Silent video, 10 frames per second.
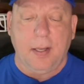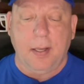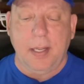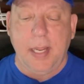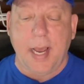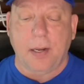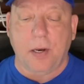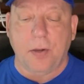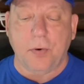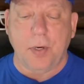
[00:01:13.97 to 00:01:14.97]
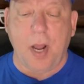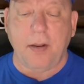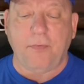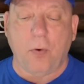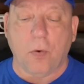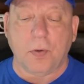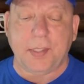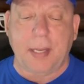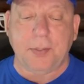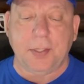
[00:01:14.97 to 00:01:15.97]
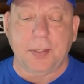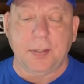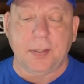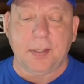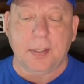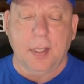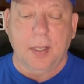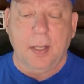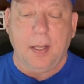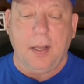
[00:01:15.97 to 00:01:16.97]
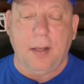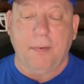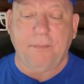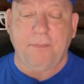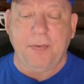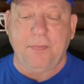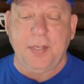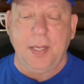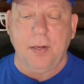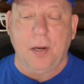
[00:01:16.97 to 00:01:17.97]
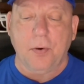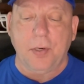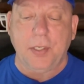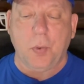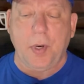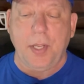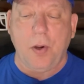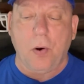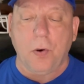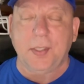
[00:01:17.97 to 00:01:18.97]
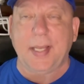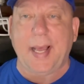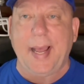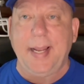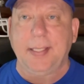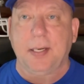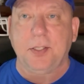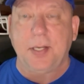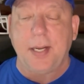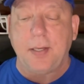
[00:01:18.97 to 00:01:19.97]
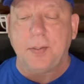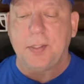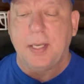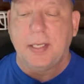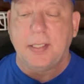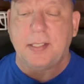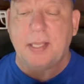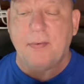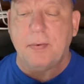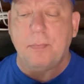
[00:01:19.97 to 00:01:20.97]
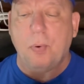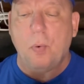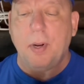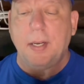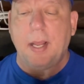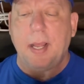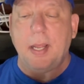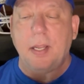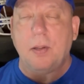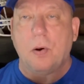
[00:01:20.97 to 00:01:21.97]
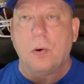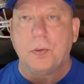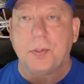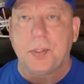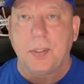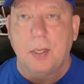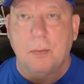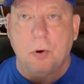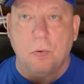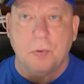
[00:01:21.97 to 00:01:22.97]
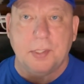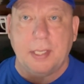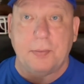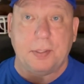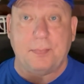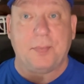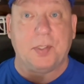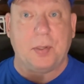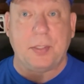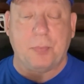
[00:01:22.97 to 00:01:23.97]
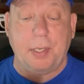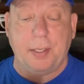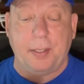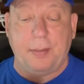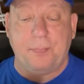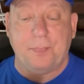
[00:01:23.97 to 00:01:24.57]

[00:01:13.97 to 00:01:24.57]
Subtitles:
He had 194 receptions, 1,520 yards, 8 touchdowns, 7.8 yards per reception. So that's pretty good.